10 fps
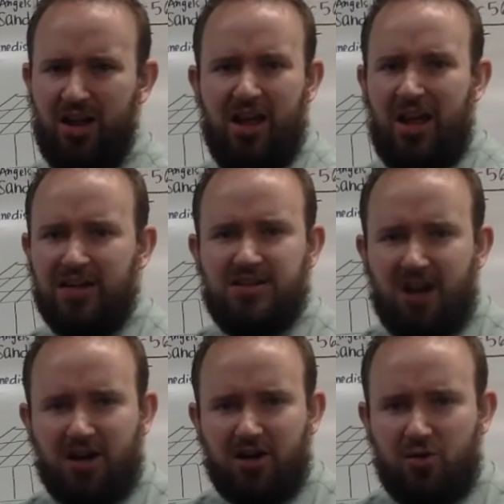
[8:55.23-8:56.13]
It's
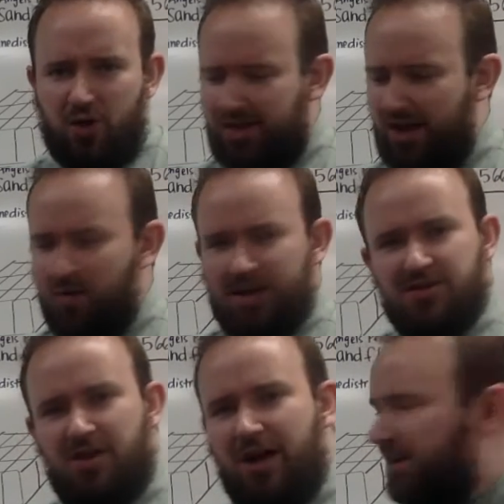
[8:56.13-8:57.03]
not going to work that way.
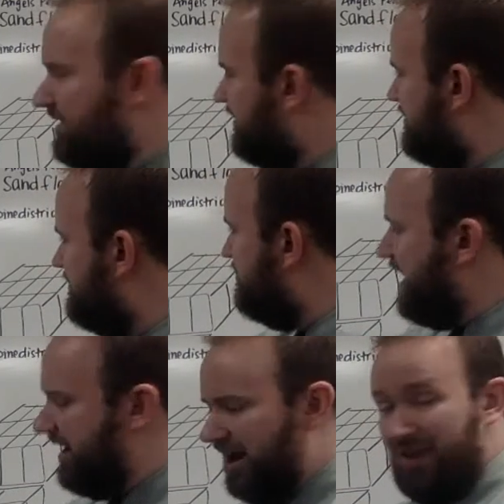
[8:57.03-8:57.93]
So I need to break
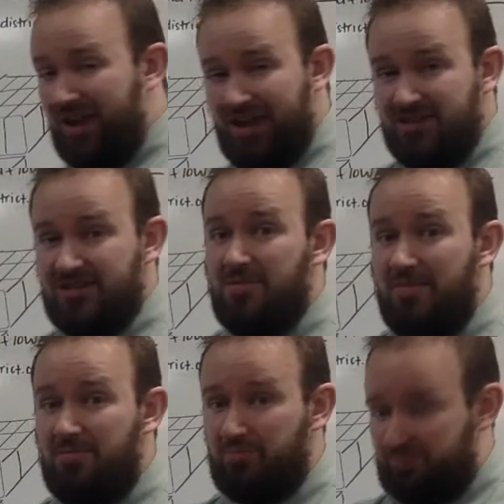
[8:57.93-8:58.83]
it up into
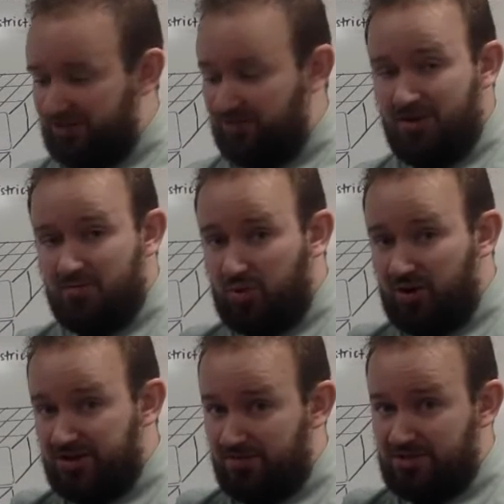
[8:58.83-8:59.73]
my different
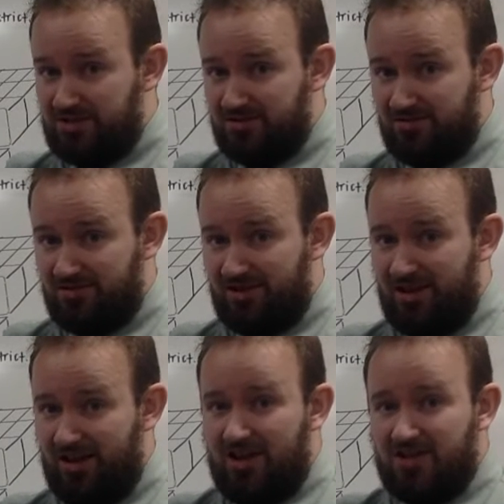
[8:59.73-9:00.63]
prisms.
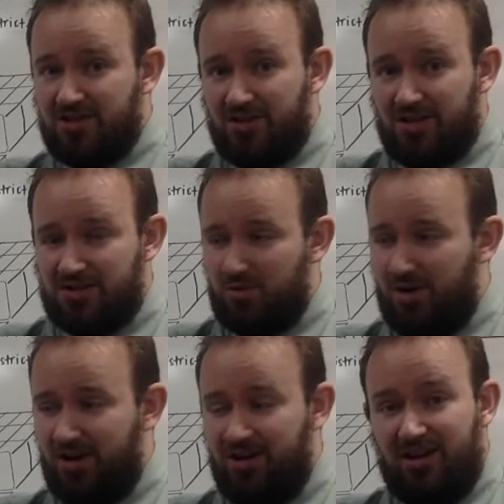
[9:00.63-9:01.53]
So this
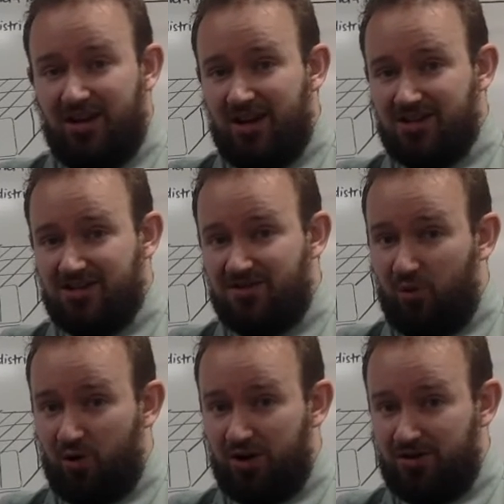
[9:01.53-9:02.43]
one is
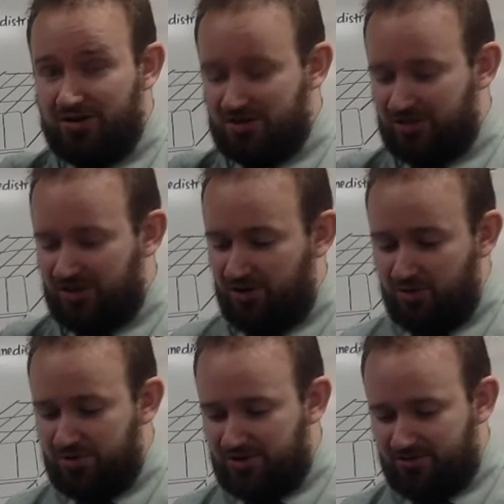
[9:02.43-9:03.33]
4 units cubed.